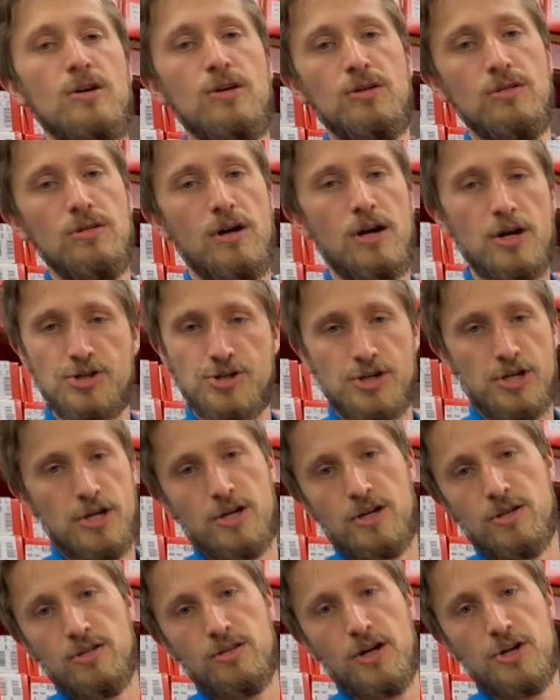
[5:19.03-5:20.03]

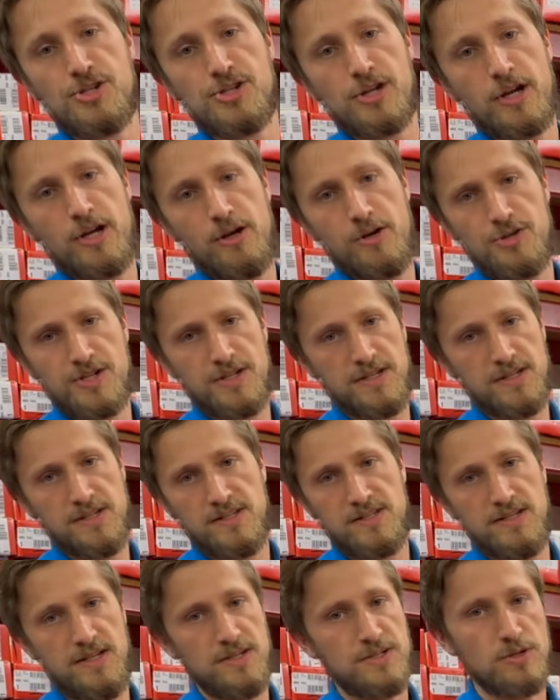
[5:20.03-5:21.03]
larger
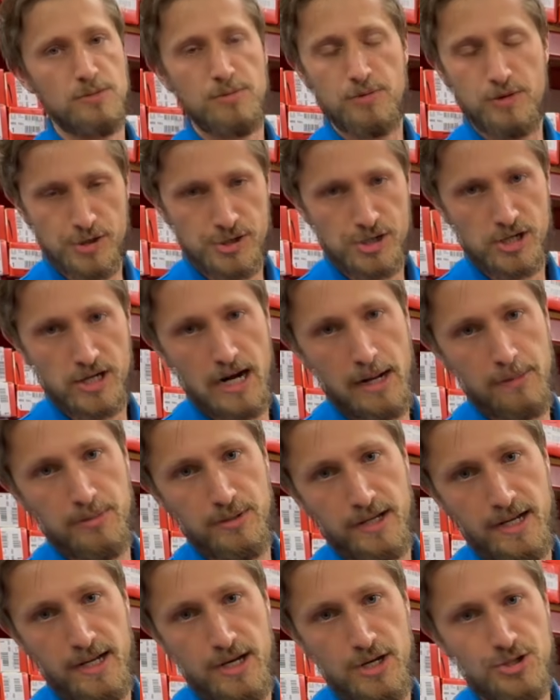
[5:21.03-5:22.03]
coaches, diesel pusher
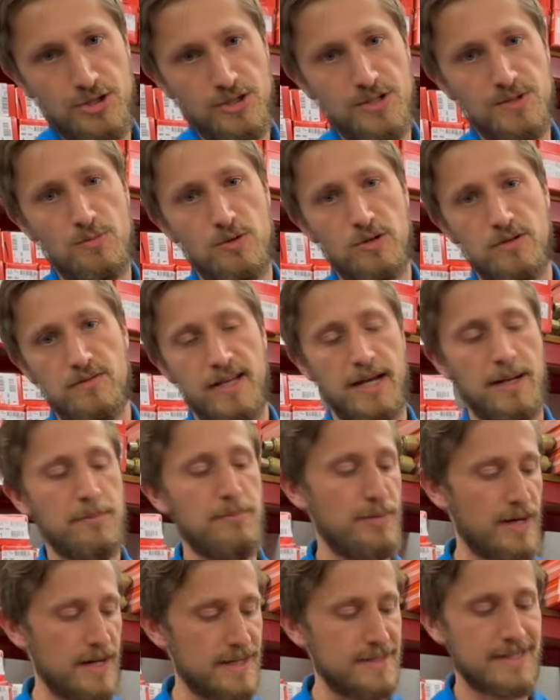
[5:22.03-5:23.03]
applications, more of like
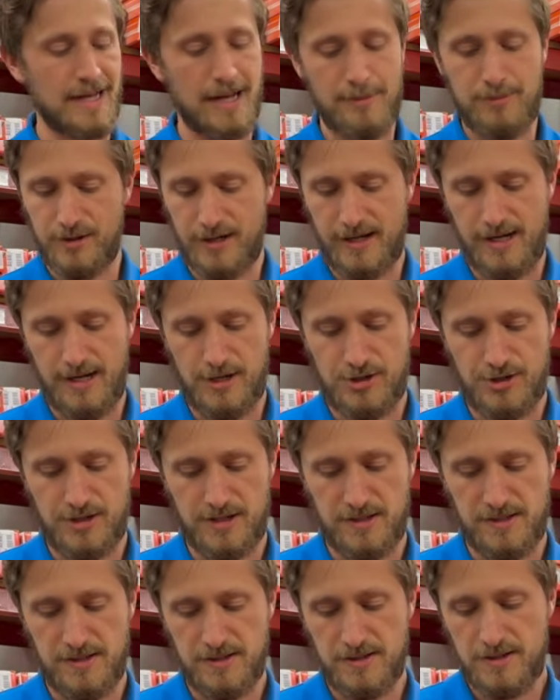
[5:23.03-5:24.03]
bus
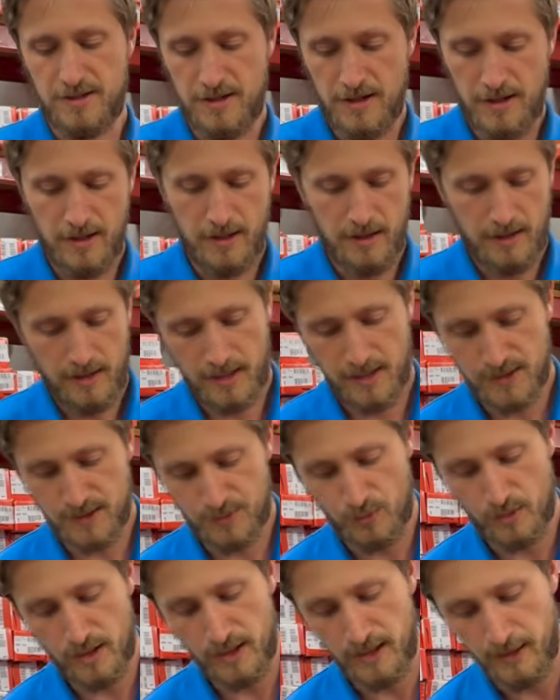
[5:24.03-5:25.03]
applications as
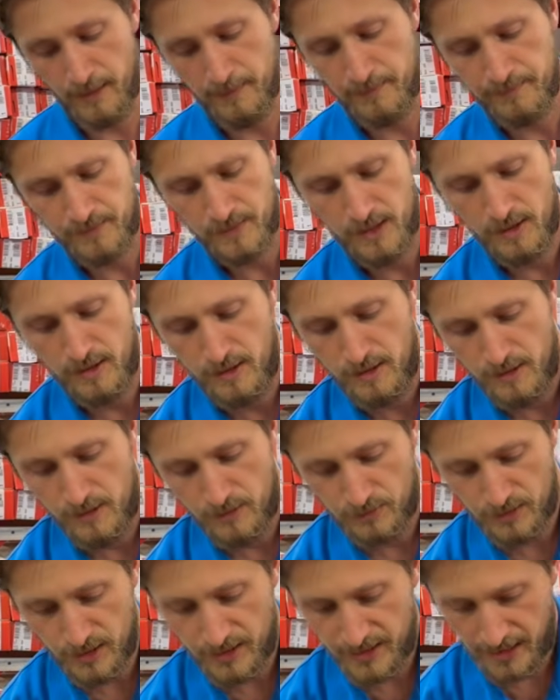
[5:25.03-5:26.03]
well.
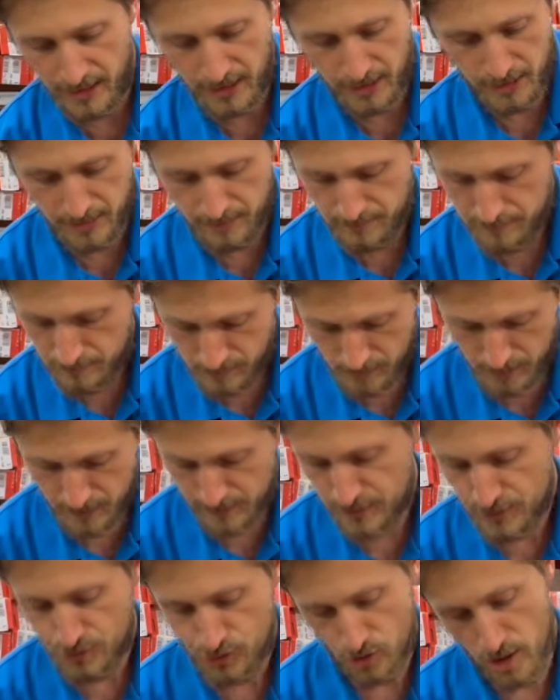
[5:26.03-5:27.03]
Really good
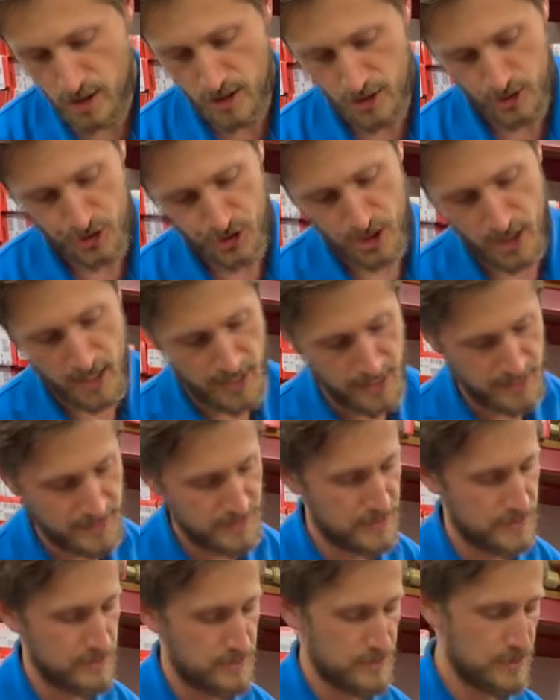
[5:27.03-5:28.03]
strong
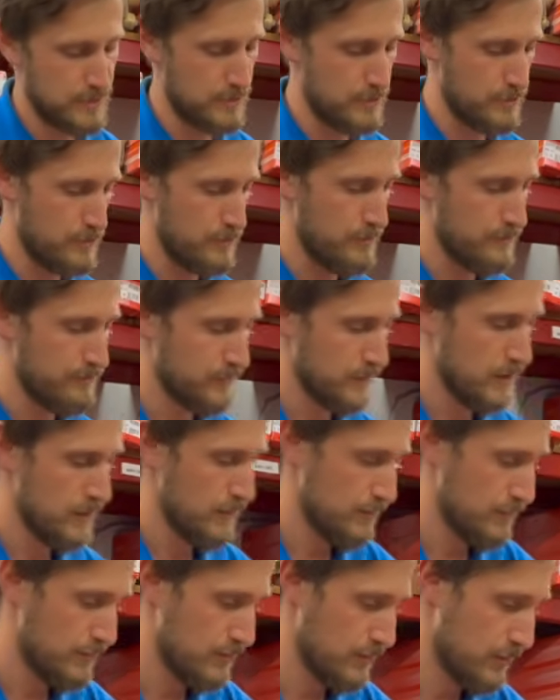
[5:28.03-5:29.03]
shocks. So
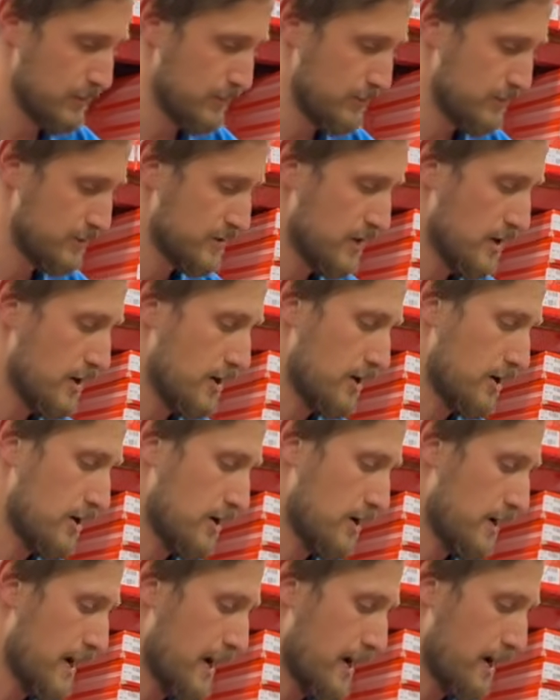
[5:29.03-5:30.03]
those
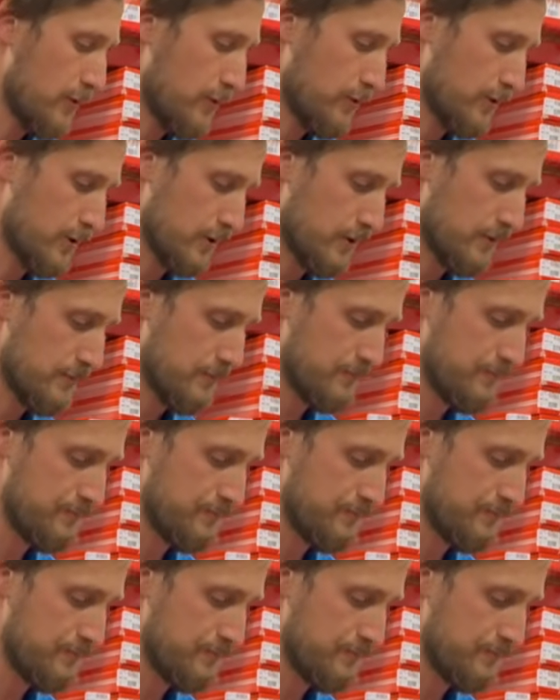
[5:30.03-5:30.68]
are our